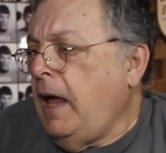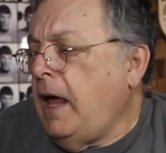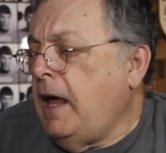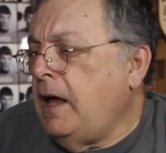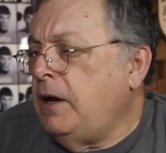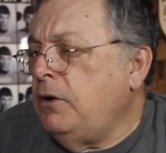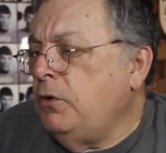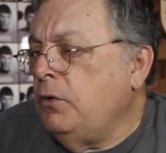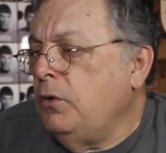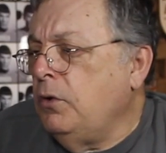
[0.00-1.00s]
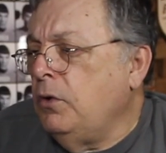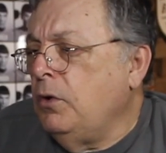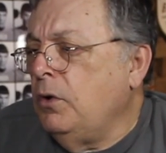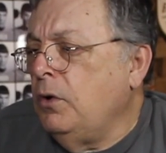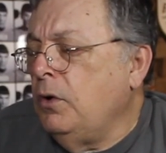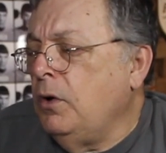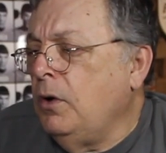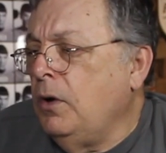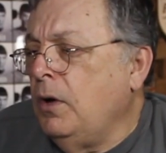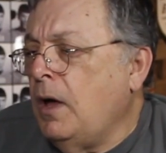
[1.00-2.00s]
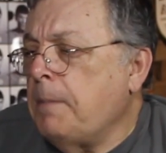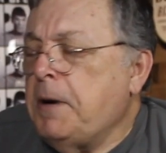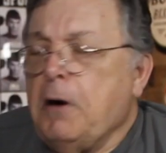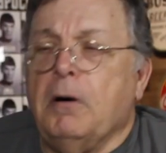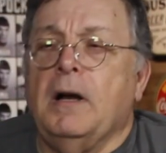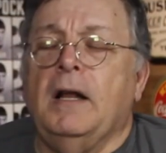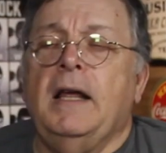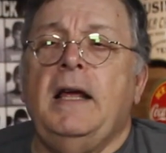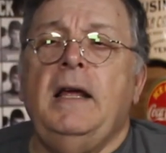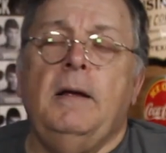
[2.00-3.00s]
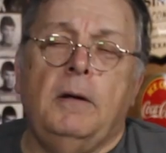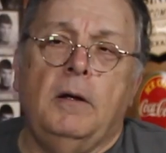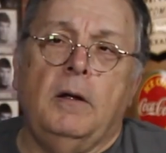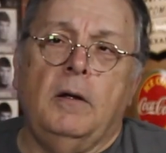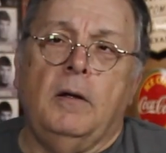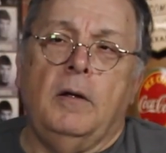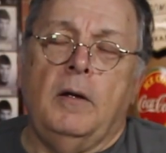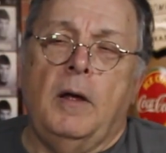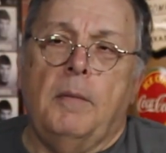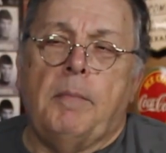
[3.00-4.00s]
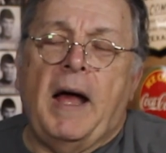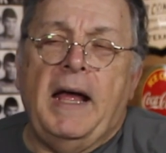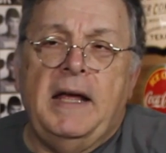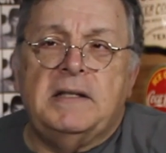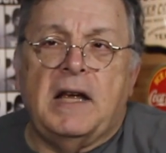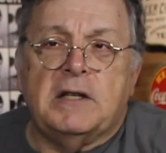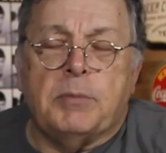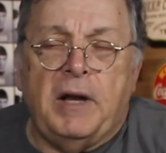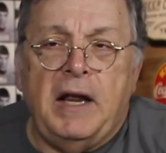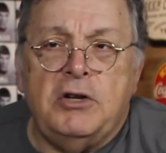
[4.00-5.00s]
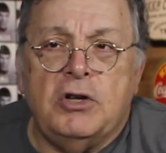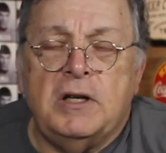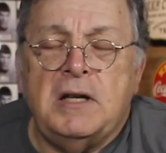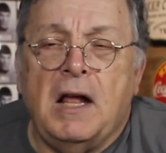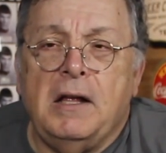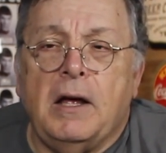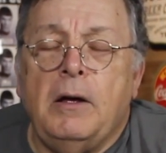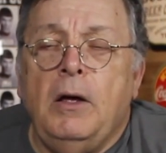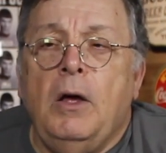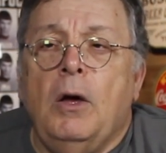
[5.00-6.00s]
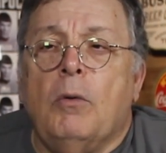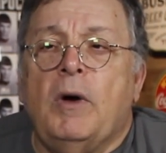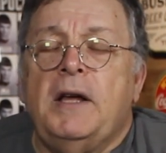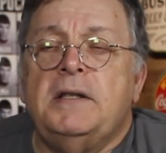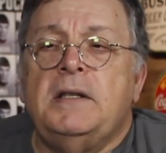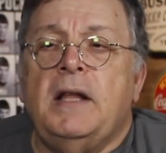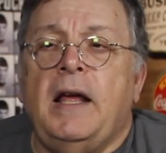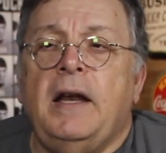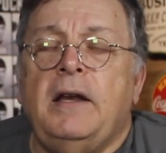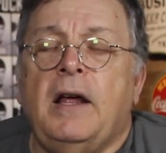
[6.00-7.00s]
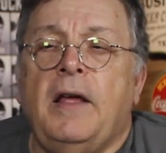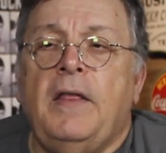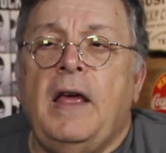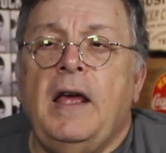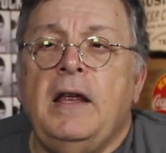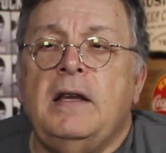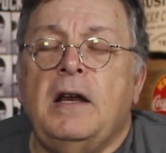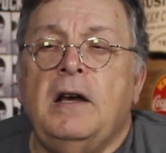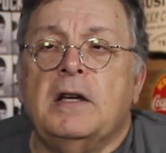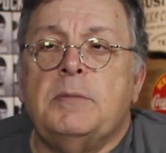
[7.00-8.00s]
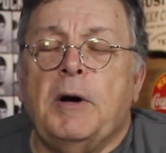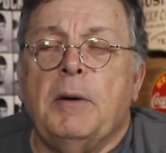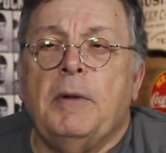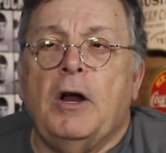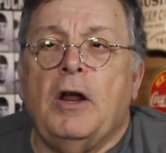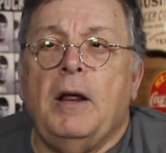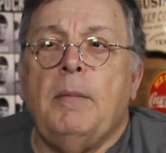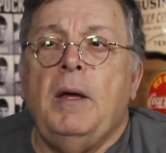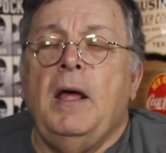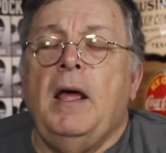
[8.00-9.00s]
And apparently, by his explanation to Talia, was that they did an experiment on him,